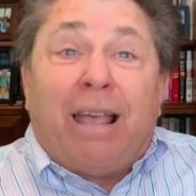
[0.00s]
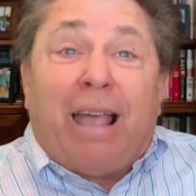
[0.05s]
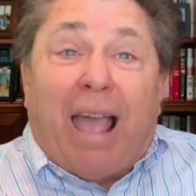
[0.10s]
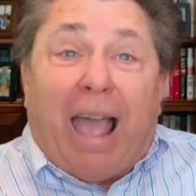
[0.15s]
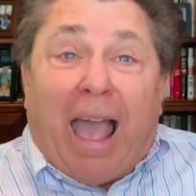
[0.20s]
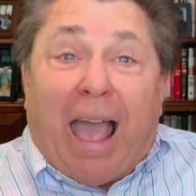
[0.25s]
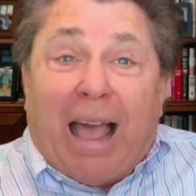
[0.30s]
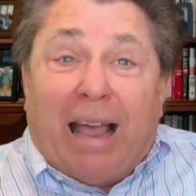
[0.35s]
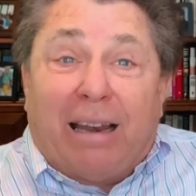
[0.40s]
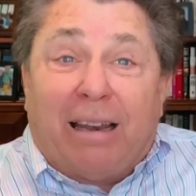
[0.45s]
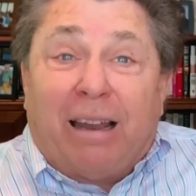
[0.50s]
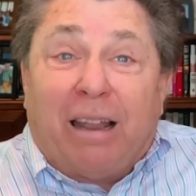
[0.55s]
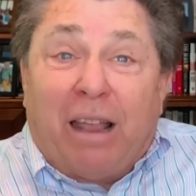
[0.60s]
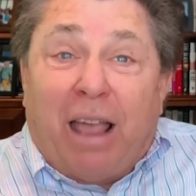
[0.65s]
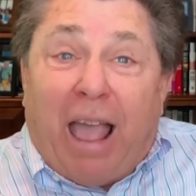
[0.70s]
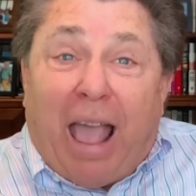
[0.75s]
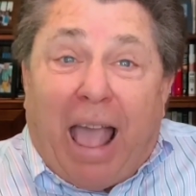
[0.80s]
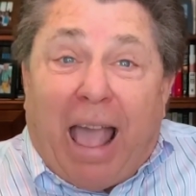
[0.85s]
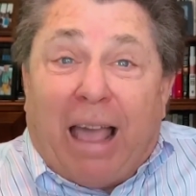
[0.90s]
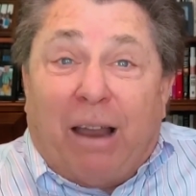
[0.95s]
And
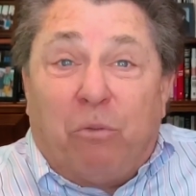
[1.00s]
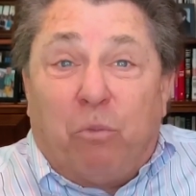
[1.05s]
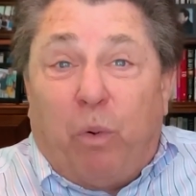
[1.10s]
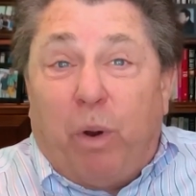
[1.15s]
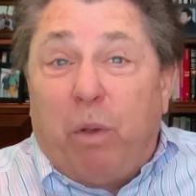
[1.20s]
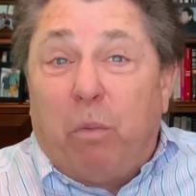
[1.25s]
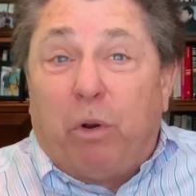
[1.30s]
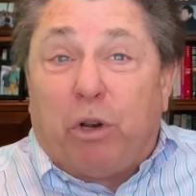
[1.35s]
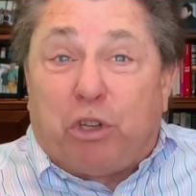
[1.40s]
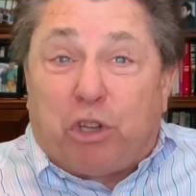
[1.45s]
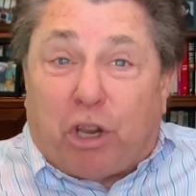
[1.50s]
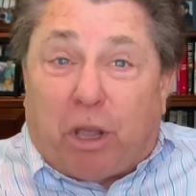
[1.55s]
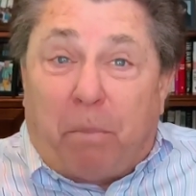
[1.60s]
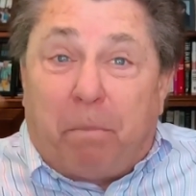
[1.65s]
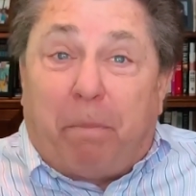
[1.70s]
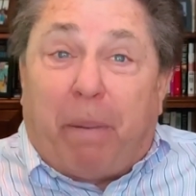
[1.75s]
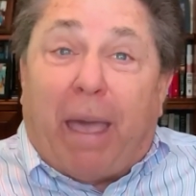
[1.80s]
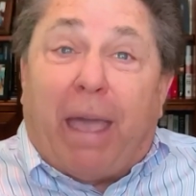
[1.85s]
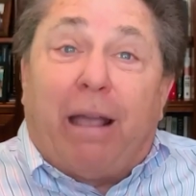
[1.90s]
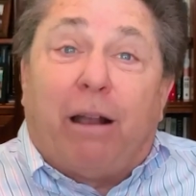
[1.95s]
we would
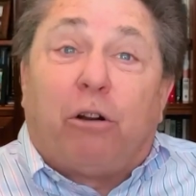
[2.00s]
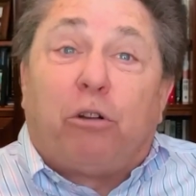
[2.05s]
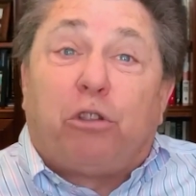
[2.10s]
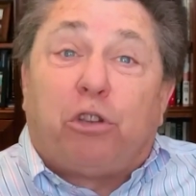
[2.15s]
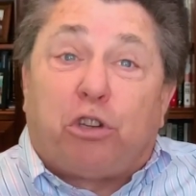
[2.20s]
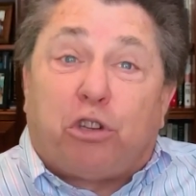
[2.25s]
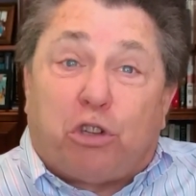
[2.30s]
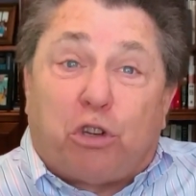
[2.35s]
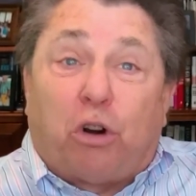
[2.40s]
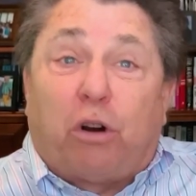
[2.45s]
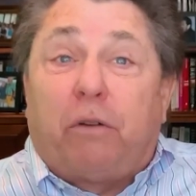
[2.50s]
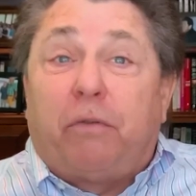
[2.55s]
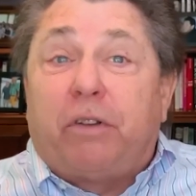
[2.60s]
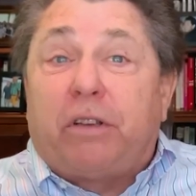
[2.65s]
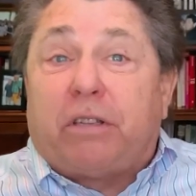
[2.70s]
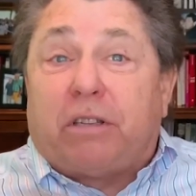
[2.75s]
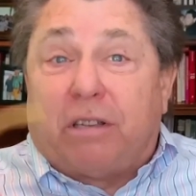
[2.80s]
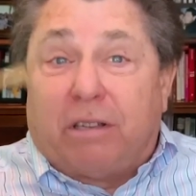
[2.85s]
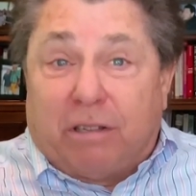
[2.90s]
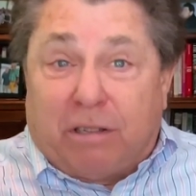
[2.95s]
compare the
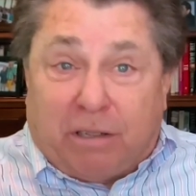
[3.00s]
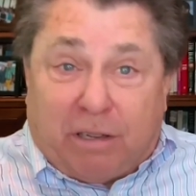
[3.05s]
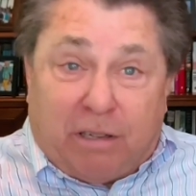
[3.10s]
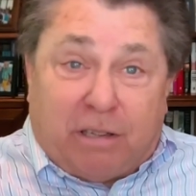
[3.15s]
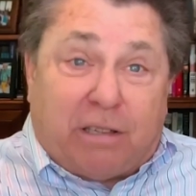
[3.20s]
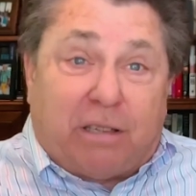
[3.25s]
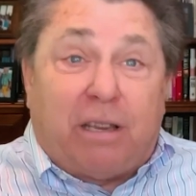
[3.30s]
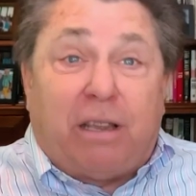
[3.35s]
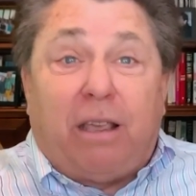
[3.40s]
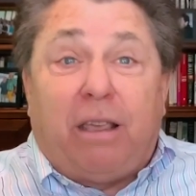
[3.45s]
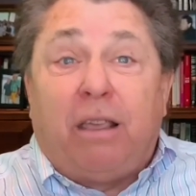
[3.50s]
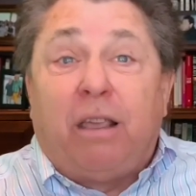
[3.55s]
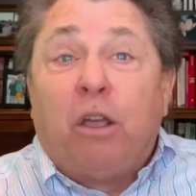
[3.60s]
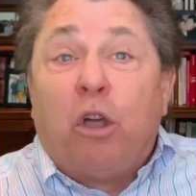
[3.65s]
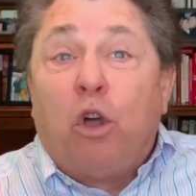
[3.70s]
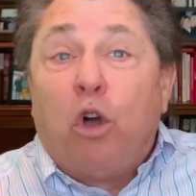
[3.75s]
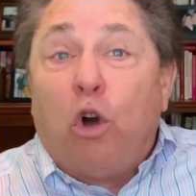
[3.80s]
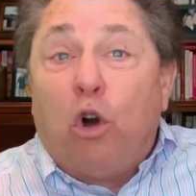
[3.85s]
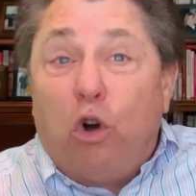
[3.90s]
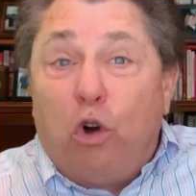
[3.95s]
services to see
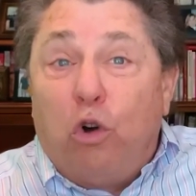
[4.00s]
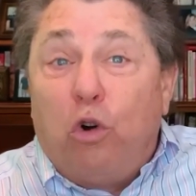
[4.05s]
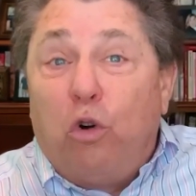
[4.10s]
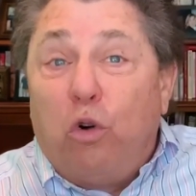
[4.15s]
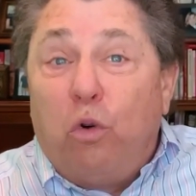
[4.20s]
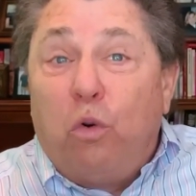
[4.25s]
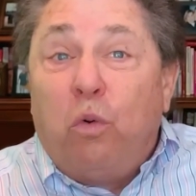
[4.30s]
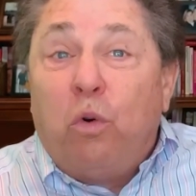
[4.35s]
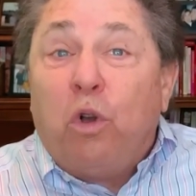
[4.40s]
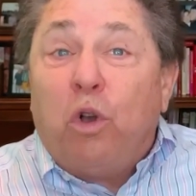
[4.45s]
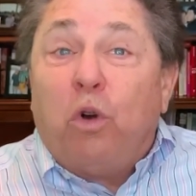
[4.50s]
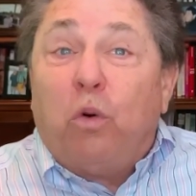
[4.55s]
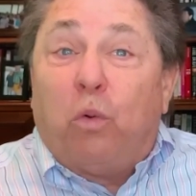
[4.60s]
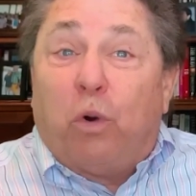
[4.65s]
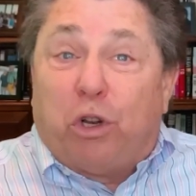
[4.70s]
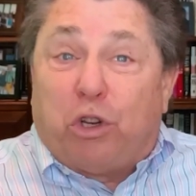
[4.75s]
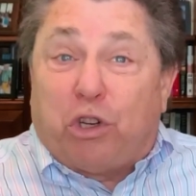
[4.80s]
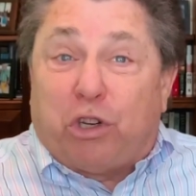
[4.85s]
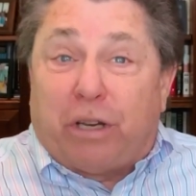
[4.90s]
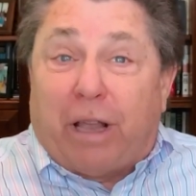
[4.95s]
who
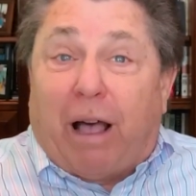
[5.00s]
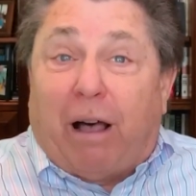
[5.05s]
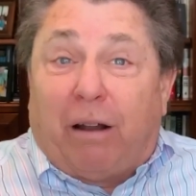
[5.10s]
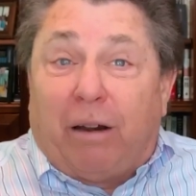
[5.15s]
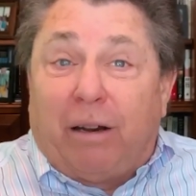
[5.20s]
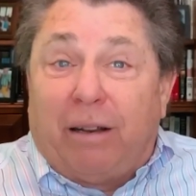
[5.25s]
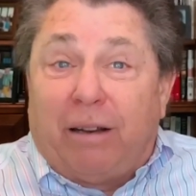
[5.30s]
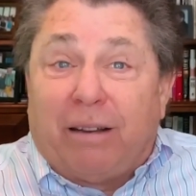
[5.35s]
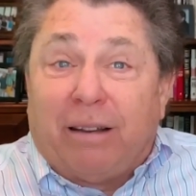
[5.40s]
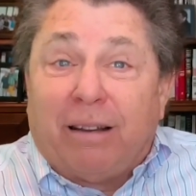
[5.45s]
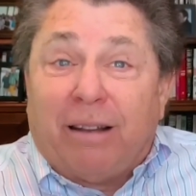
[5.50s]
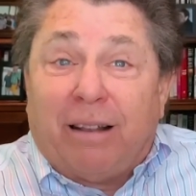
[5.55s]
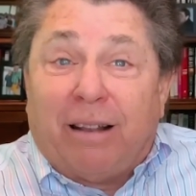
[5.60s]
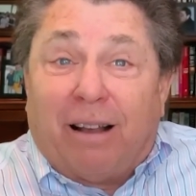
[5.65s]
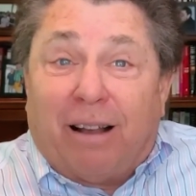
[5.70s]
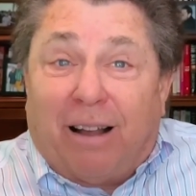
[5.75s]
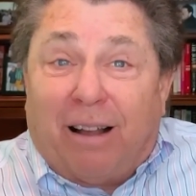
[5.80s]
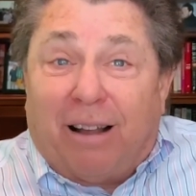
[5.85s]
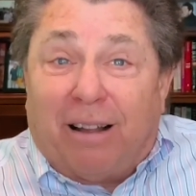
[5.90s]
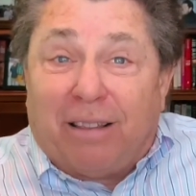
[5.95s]
would shout it the
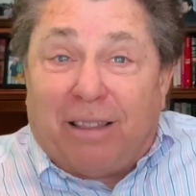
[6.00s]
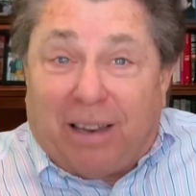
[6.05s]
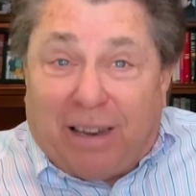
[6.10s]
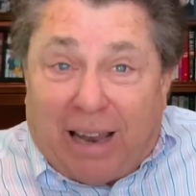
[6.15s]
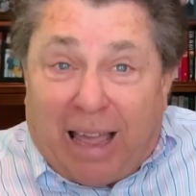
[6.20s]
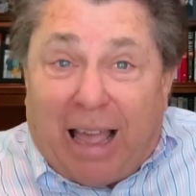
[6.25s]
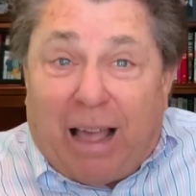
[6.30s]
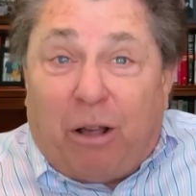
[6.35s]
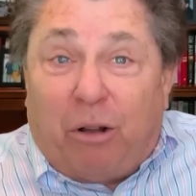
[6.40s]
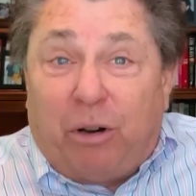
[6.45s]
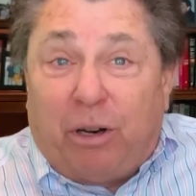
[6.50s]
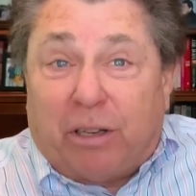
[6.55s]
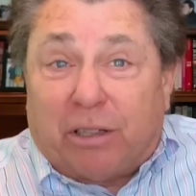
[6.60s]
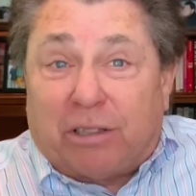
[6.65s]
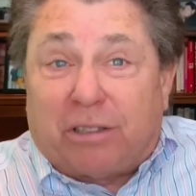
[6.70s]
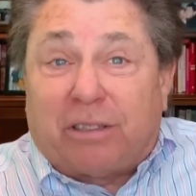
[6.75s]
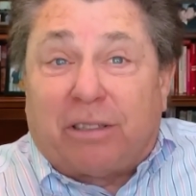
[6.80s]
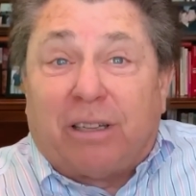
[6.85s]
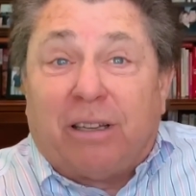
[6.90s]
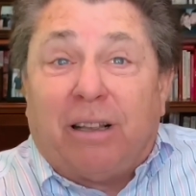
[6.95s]

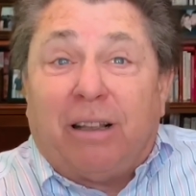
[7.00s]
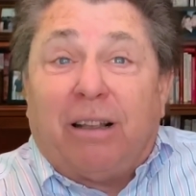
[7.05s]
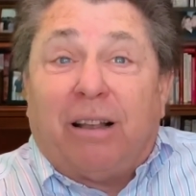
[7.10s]
loudest.